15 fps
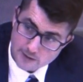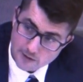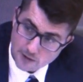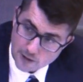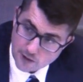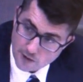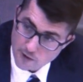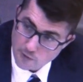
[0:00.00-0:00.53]
Is there a
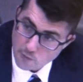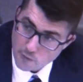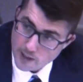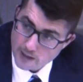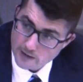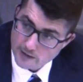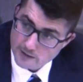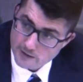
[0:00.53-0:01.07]
current
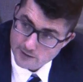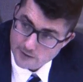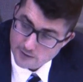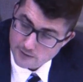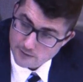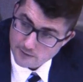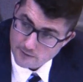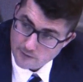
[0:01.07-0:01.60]
wait list
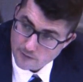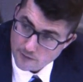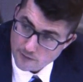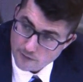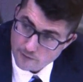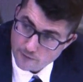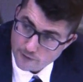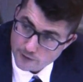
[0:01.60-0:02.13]

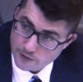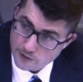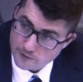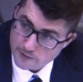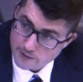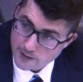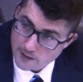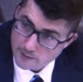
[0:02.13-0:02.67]
for
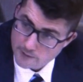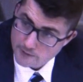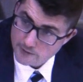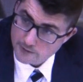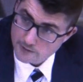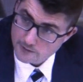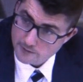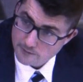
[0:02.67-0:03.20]
service
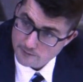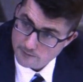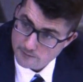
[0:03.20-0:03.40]
animals?